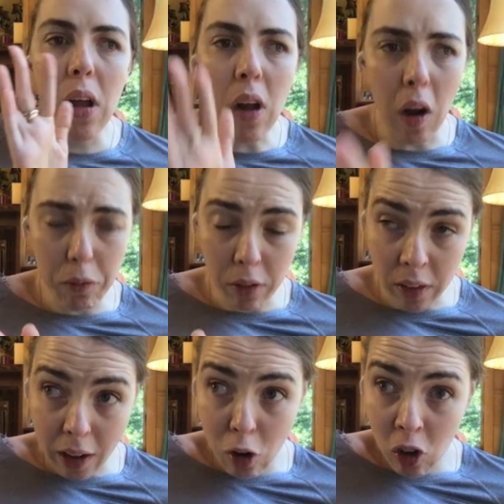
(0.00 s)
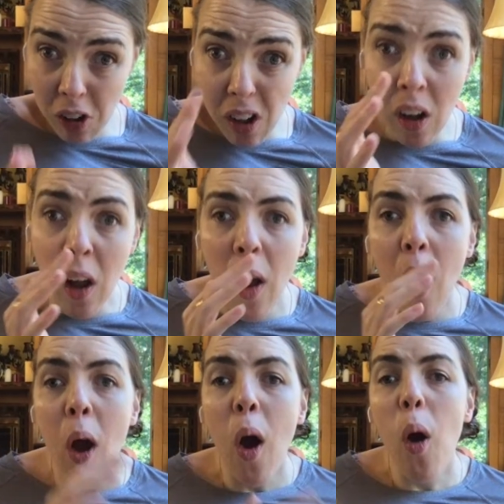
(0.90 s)
conversation
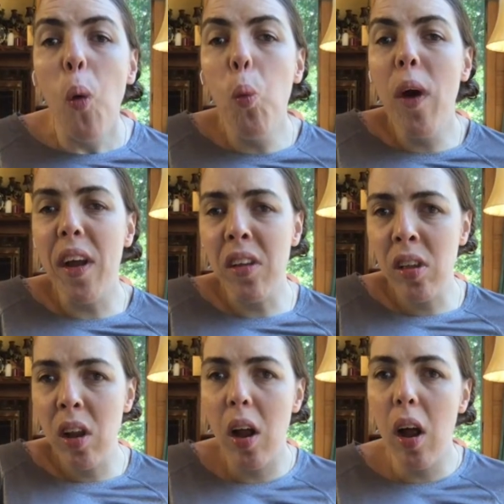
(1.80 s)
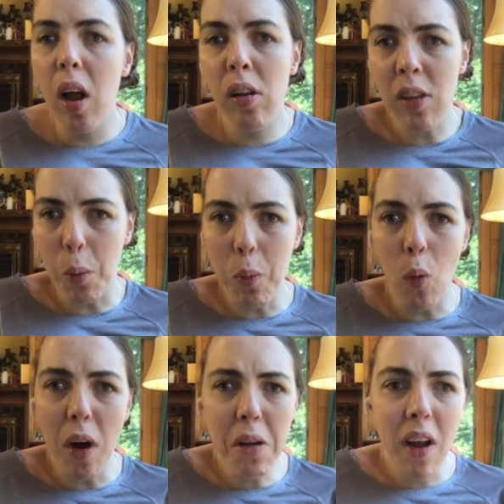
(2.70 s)
with
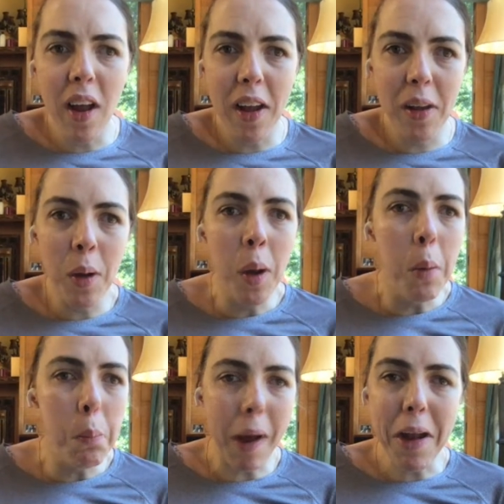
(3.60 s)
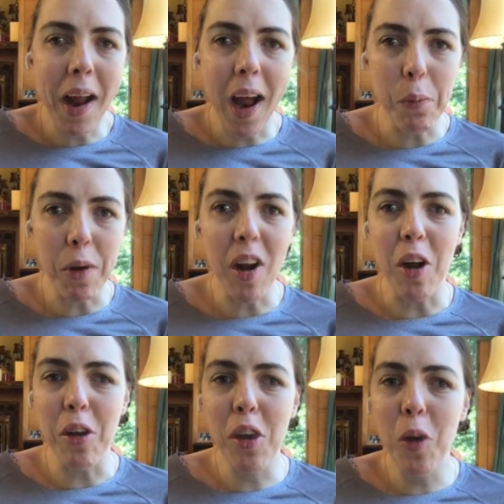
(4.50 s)
someone, and that happened
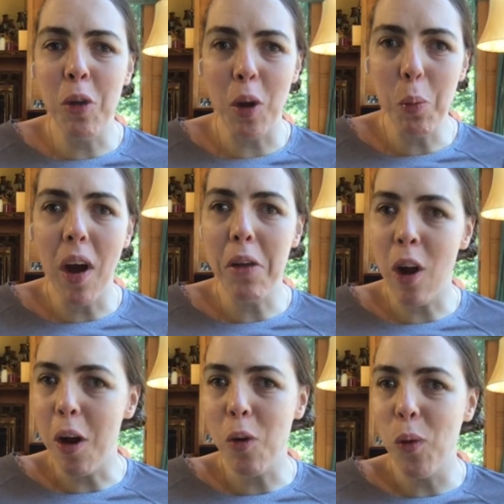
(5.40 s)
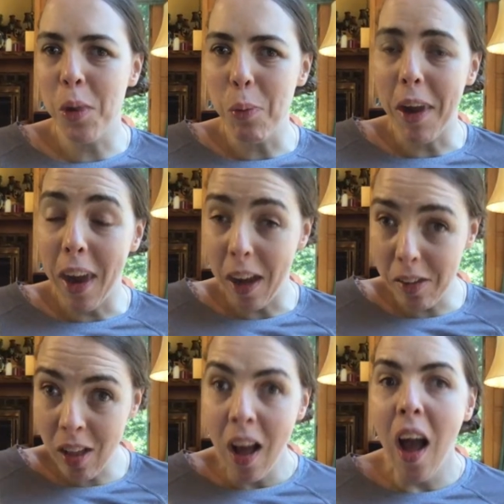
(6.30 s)
on YouTube. I talk with my hands,
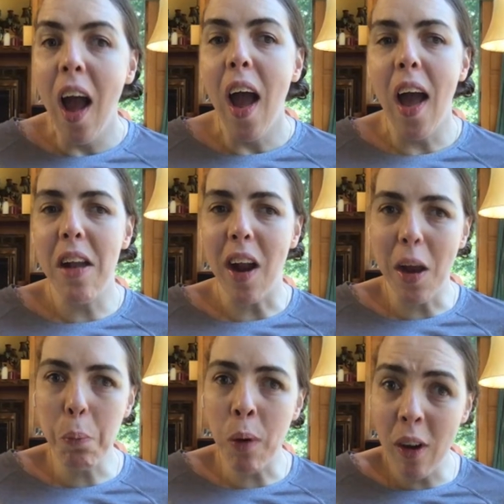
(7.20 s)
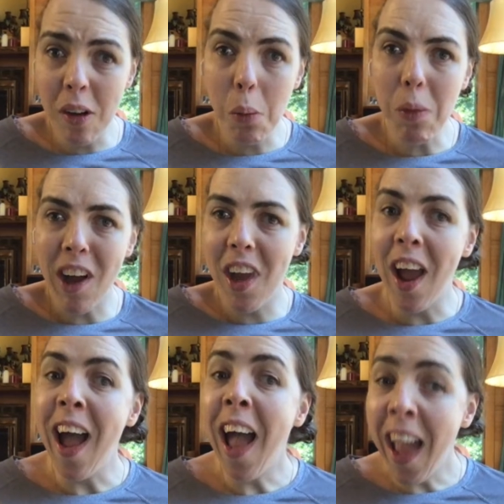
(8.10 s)
and I put my
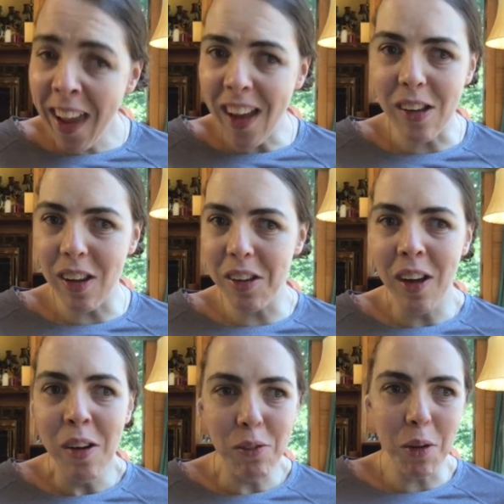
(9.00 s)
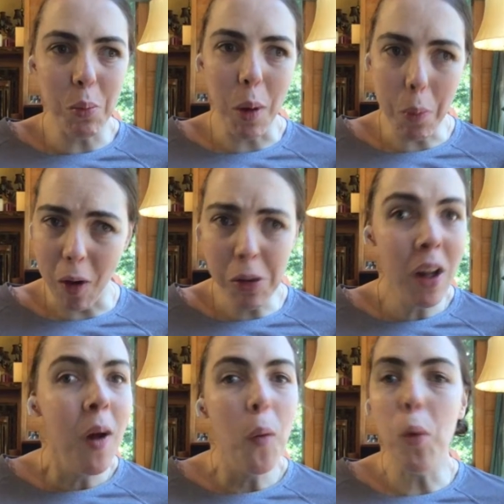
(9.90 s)
hand in front of my mouth,
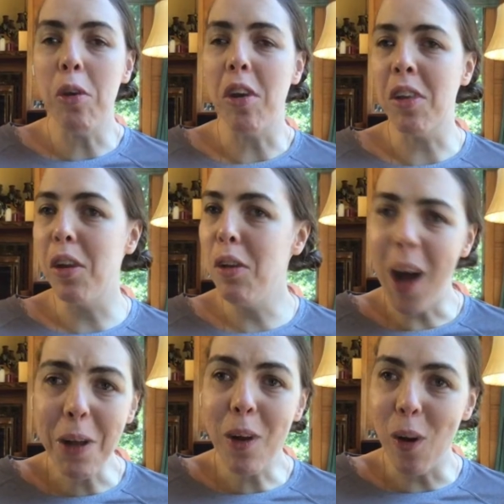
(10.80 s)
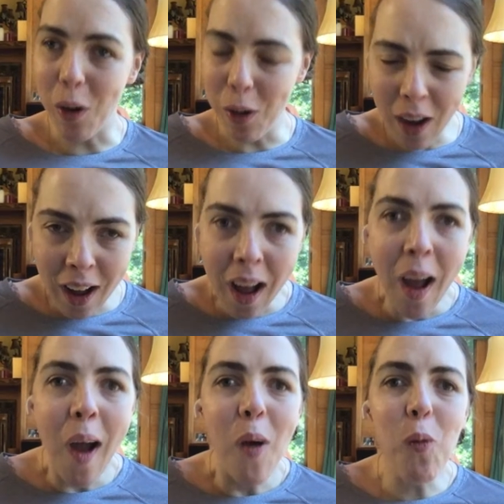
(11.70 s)
which is not good
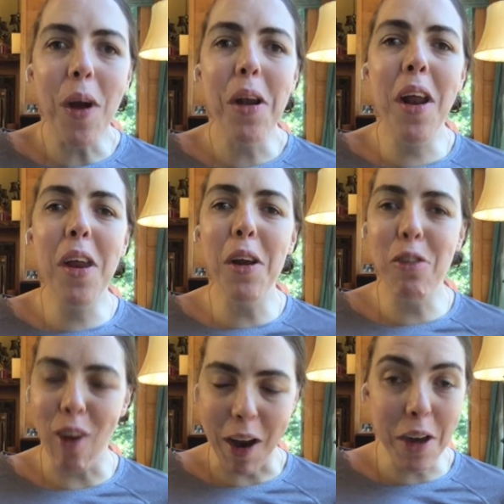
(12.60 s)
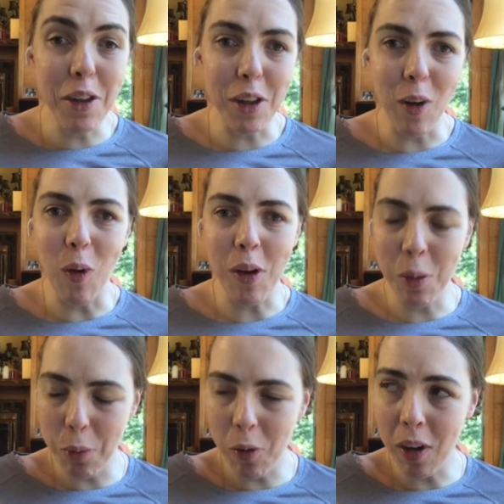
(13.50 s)
when you're trying to do a
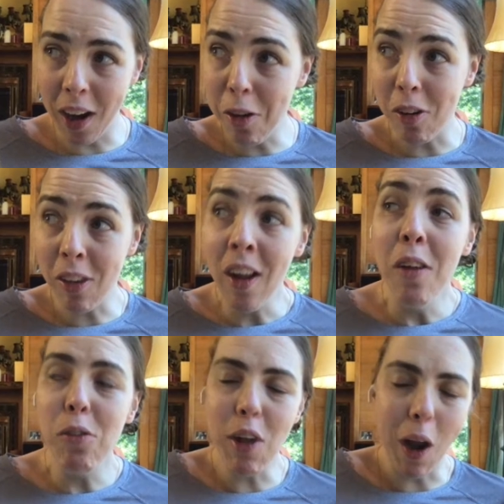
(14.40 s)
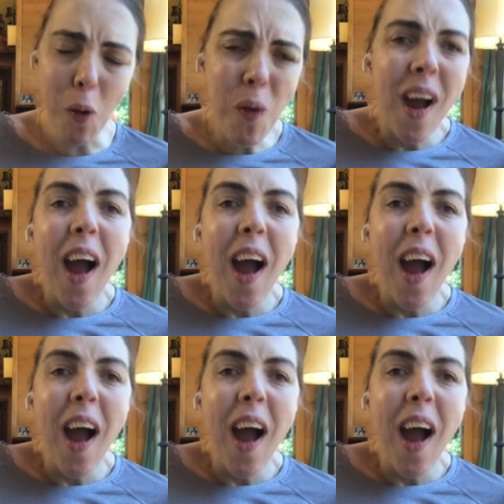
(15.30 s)
communication deal.